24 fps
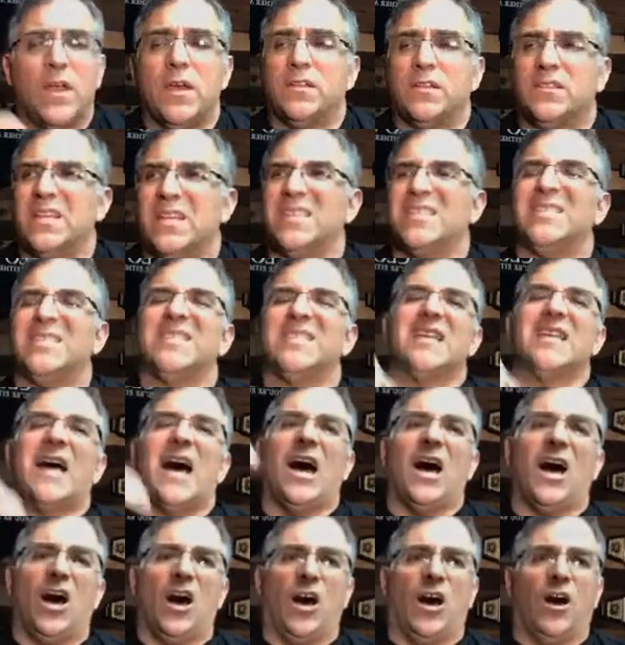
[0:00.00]
to
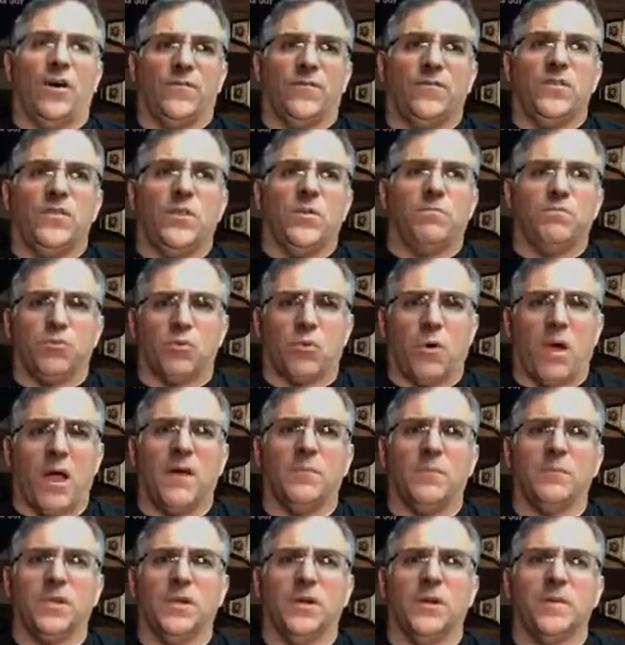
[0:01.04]
solve the
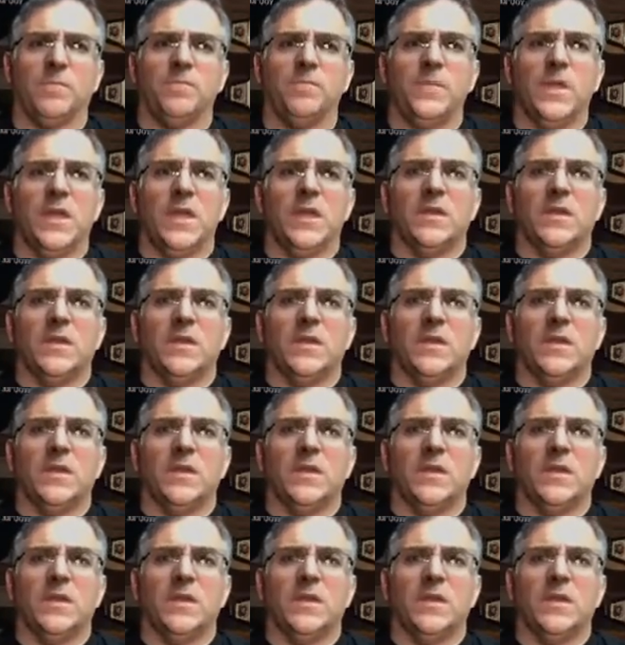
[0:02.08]
problem